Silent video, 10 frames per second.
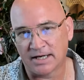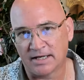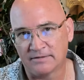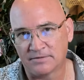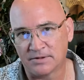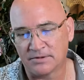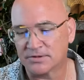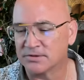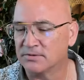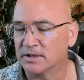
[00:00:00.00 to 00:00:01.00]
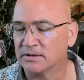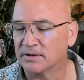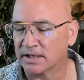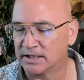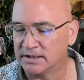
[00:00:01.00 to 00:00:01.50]
And for those who are
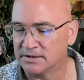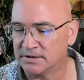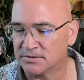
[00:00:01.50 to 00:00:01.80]
looking into the